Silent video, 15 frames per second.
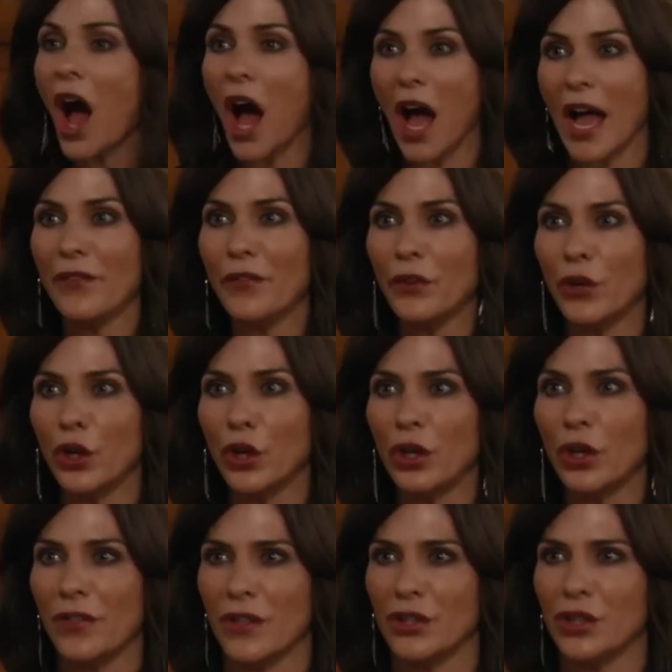I've
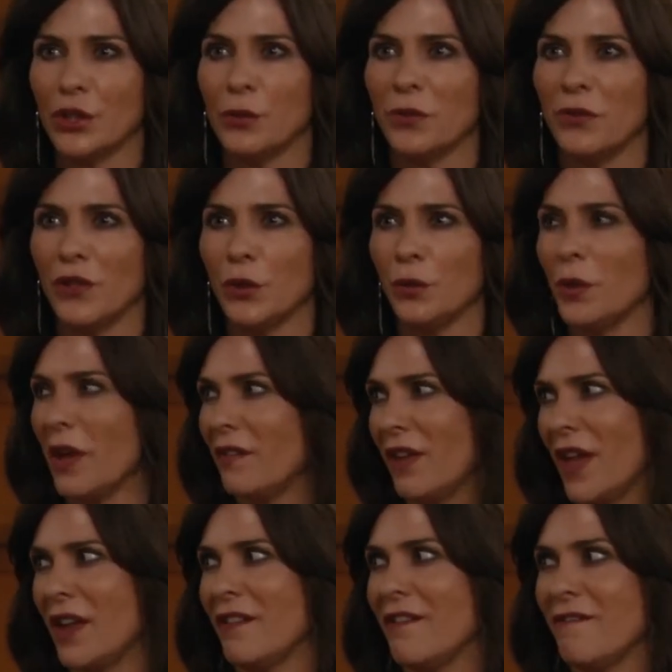heard the two of you have
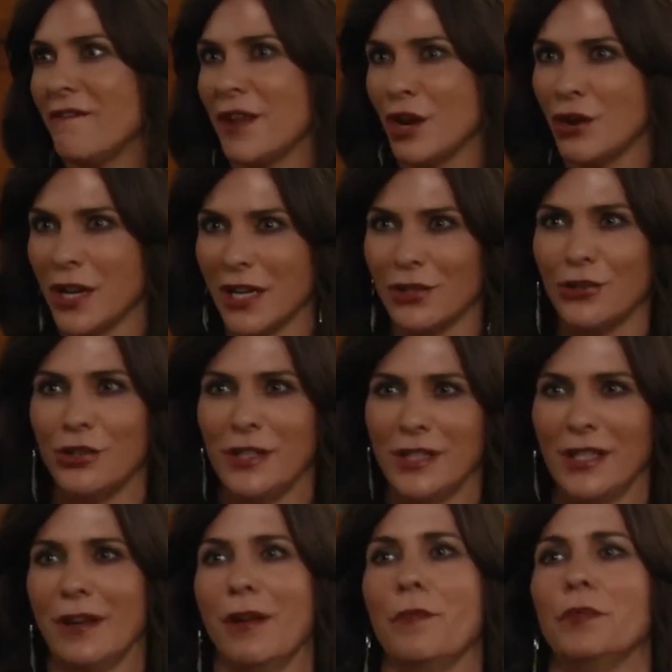had a very
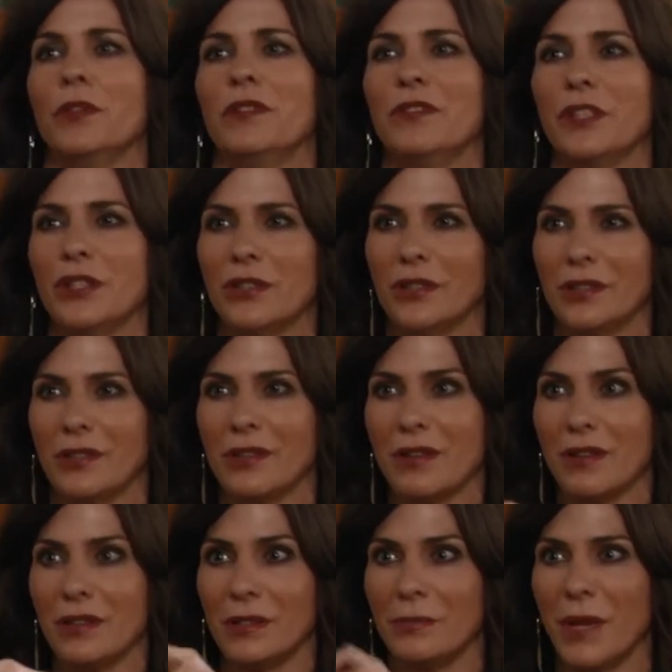interesting couple of years,
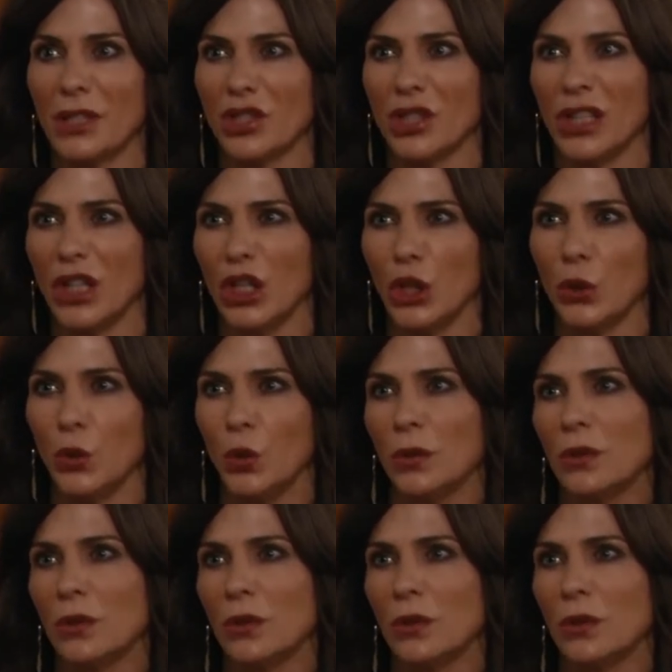especially you.